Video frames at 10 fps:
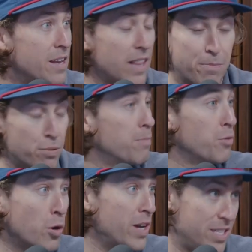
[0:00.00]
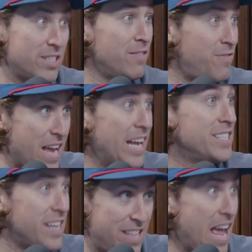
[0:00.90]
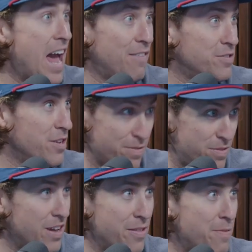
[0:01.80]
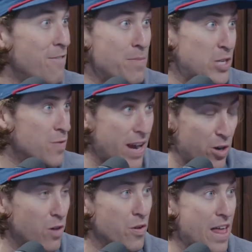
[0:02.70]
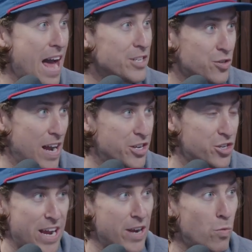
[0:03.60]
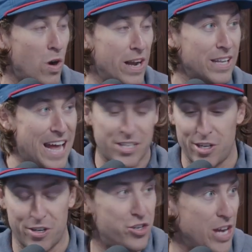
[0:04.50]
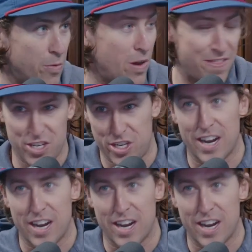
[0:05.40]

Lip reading: Like the Bruins, Vegas, and the Avs have the best record over that stretch. Jan 1 last year to Jan 1 this year.